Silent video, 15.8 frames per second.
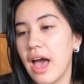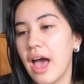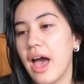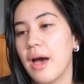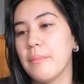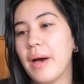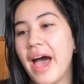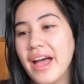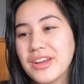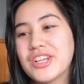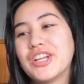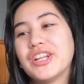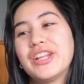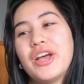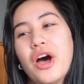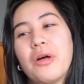am
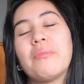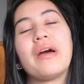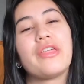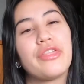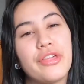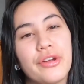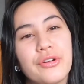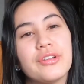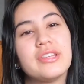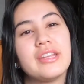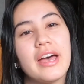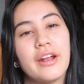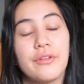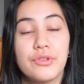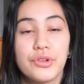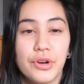actually on my 3rd
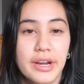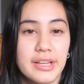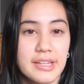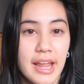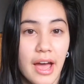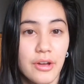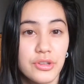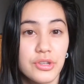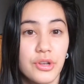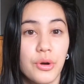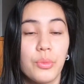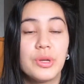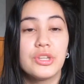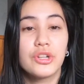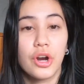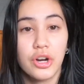set of trays now. So
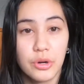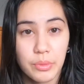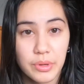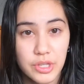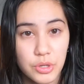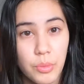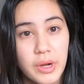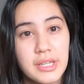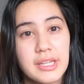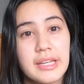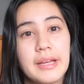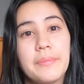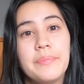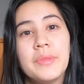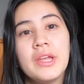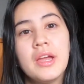we started with
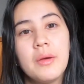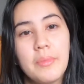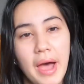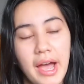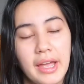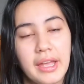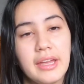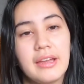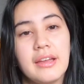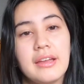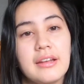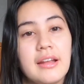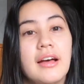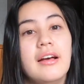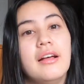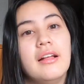20 back
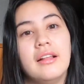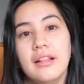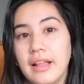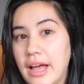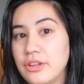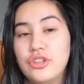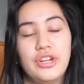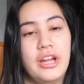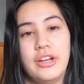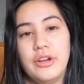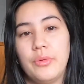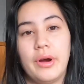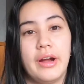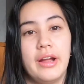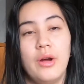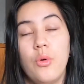in last
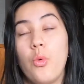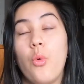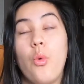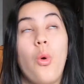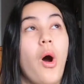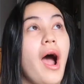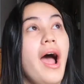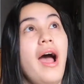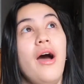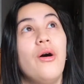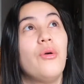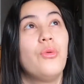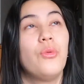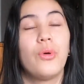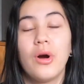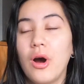January.
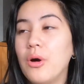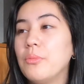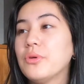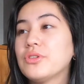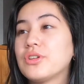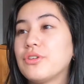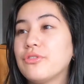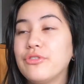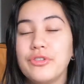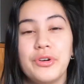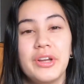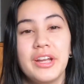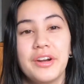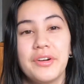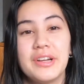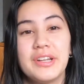Wow, we're almost a full
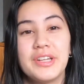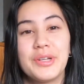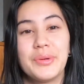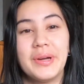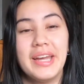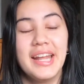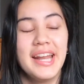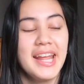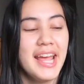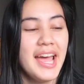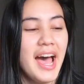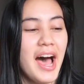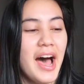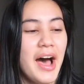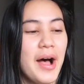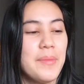year into it.
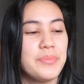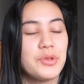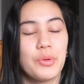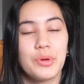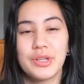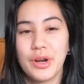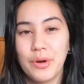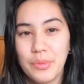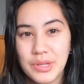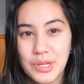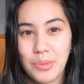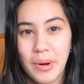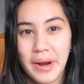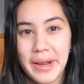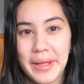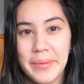So we started with
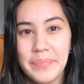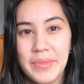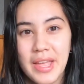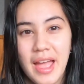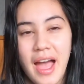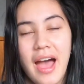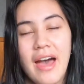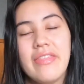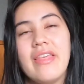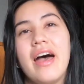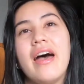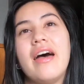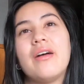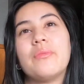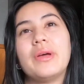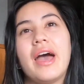20 and
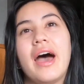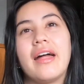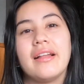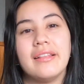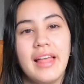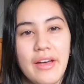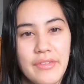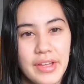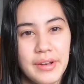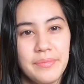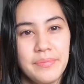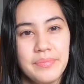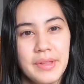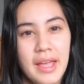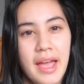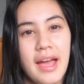then we had
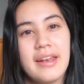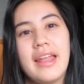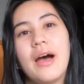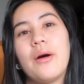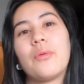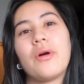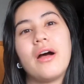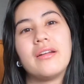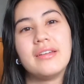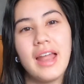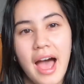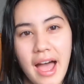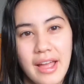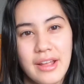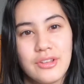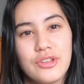11 and now we're on
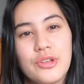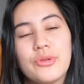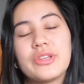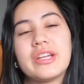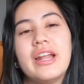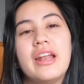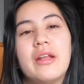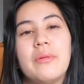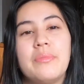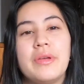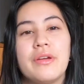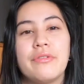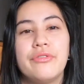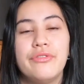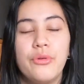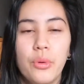9. So it's gonna end up
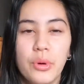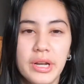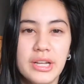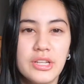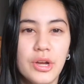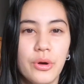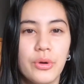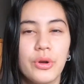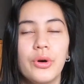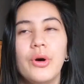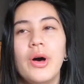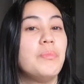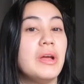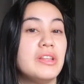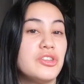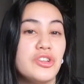being 40 total.
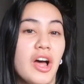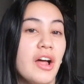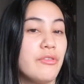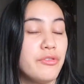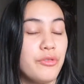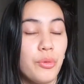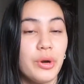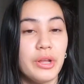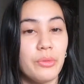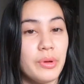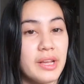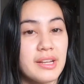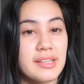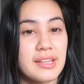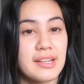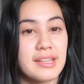It's not 40
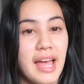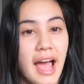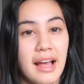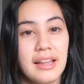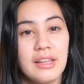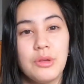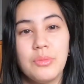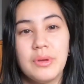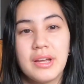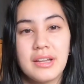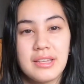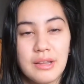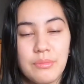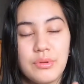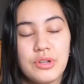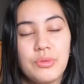weeks exactly because
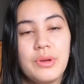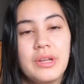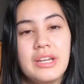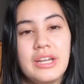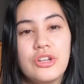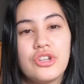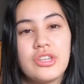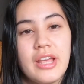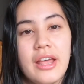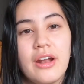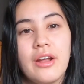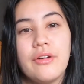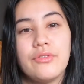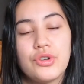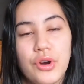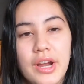in between each set
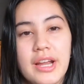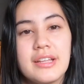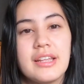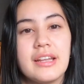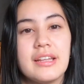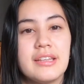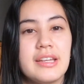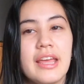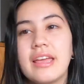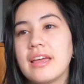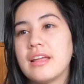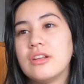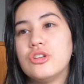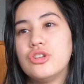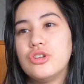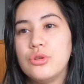of trays, it has
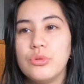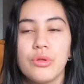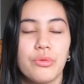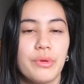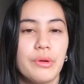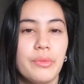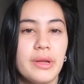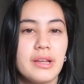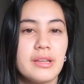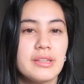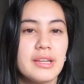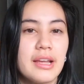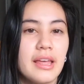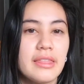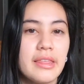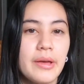taken 2 to 3 weeks
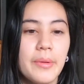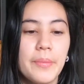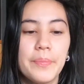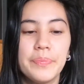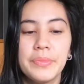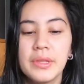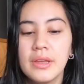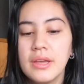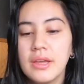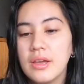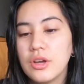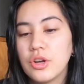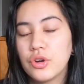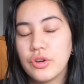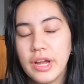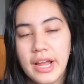to get them
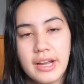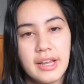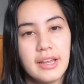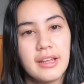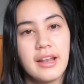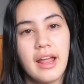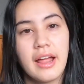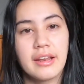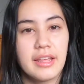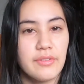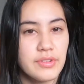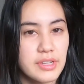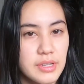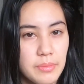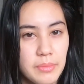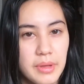created and
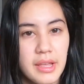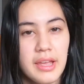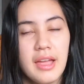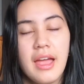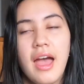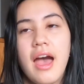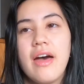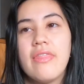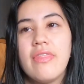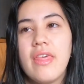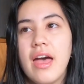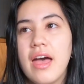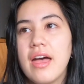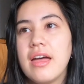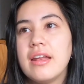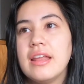given to me. And
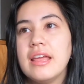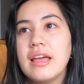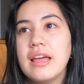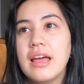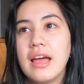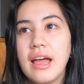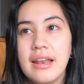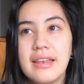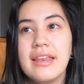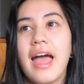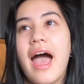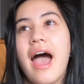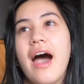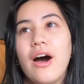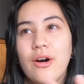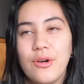then
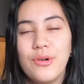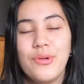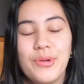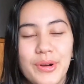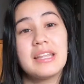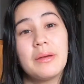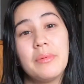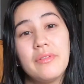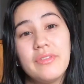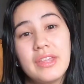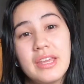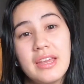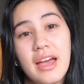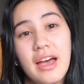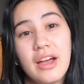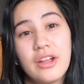now, some of
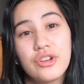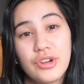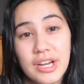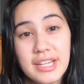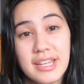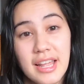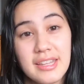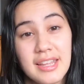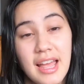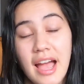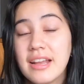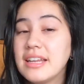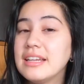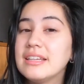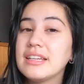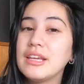the tray sets
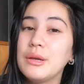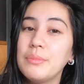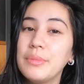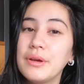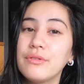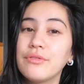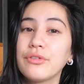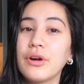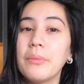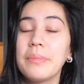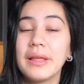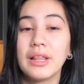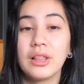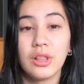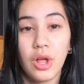I needed to keep in for a bit